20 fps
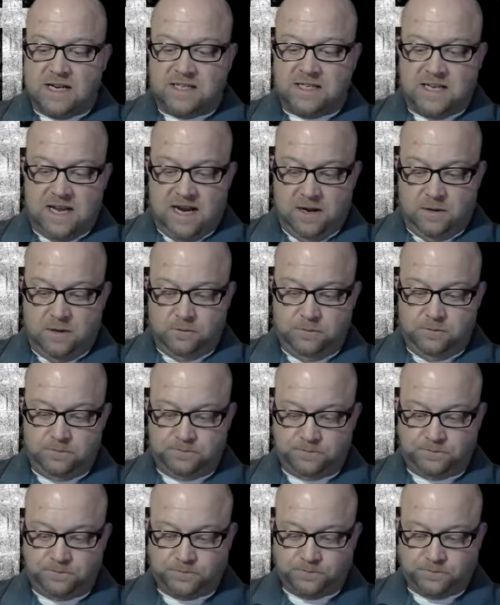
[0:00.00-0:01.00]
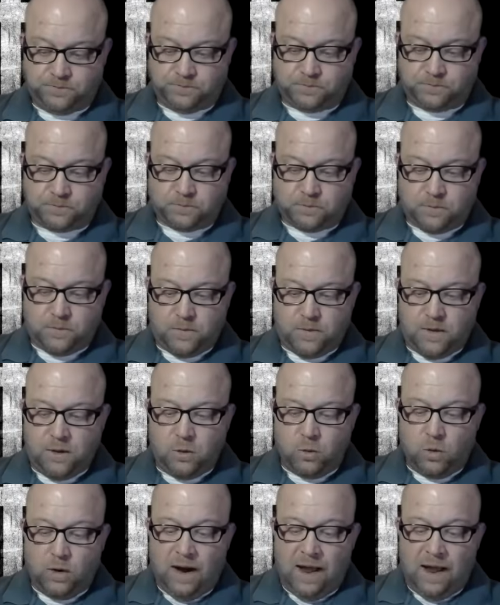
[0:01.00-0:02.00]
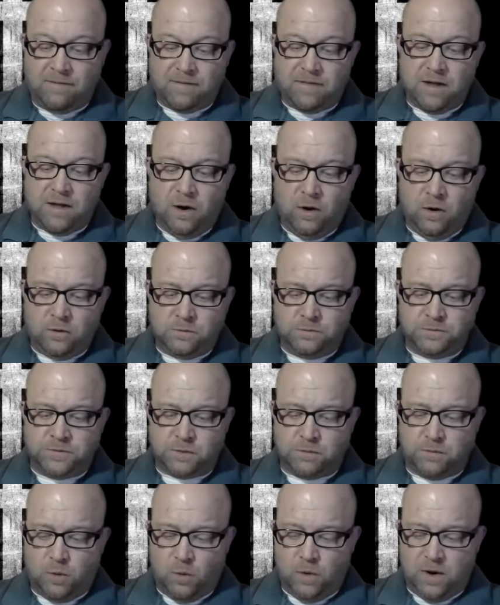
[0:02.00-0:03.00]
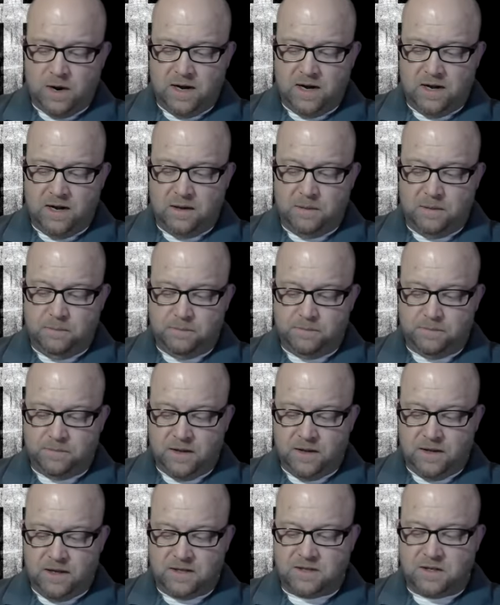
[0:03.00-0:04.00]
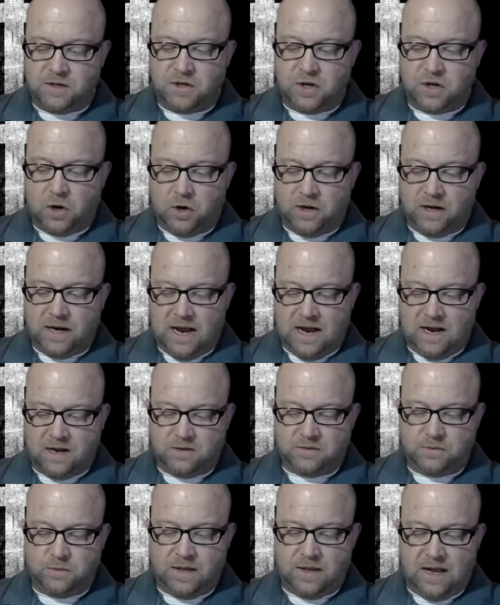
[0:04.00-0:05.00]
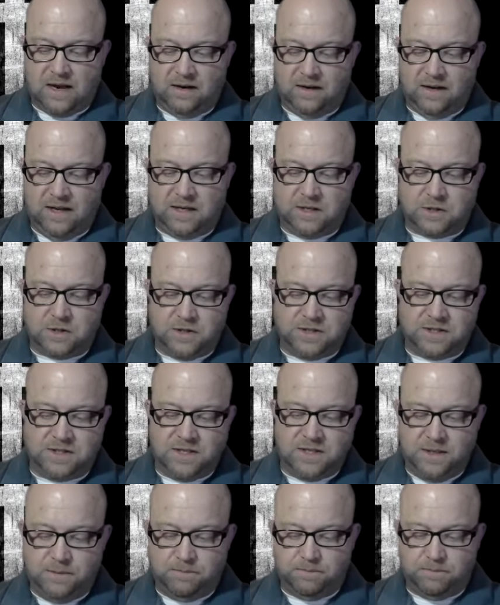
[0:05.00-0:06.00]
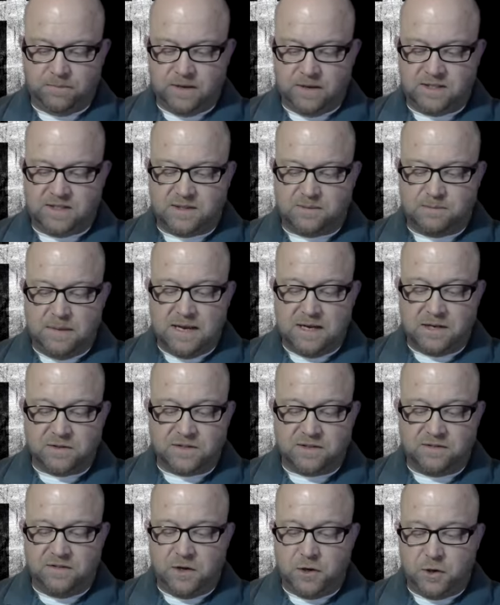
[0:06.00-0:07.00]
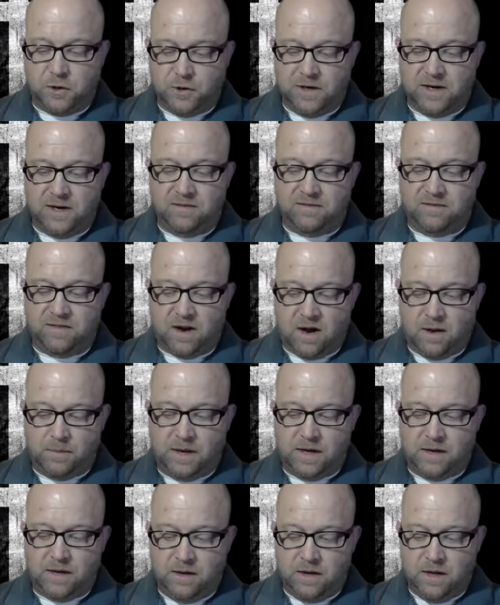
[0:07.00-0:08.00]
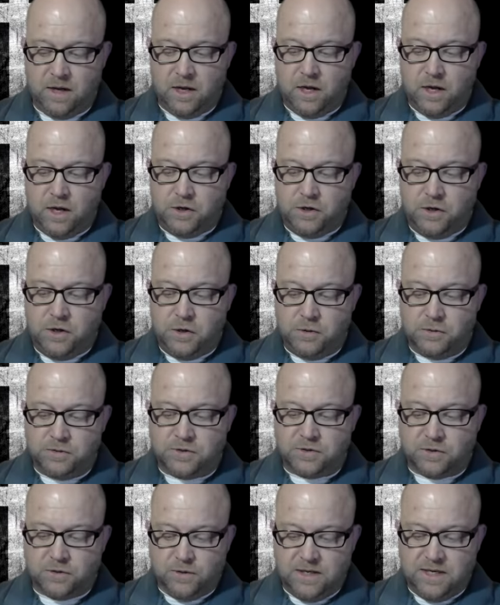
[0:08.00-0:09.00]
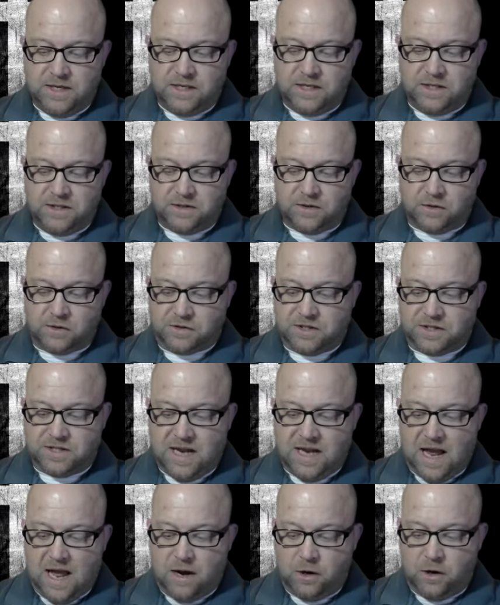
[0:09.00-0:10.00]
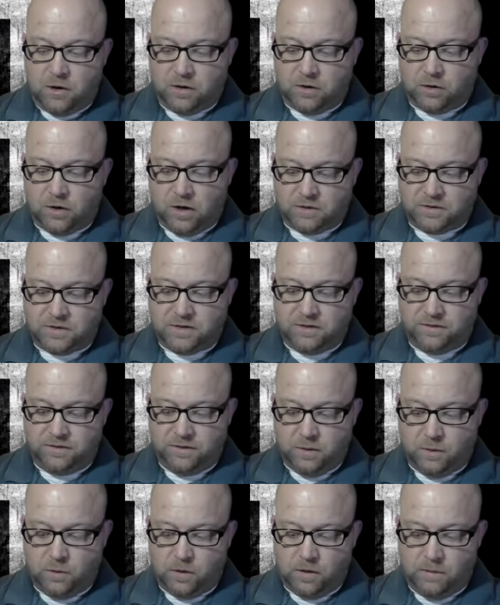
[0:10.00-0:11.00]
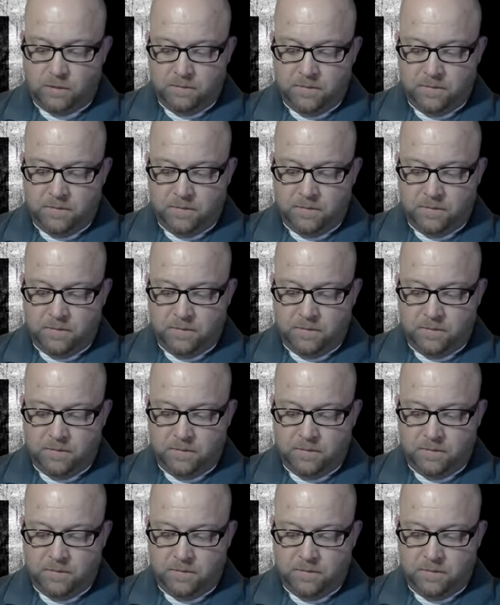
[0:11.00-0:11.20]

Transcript: of town, where half of the homes are boarded up, is a dark house without electricity. It smells of urine and vomit. Used syringes are scattered across the floor.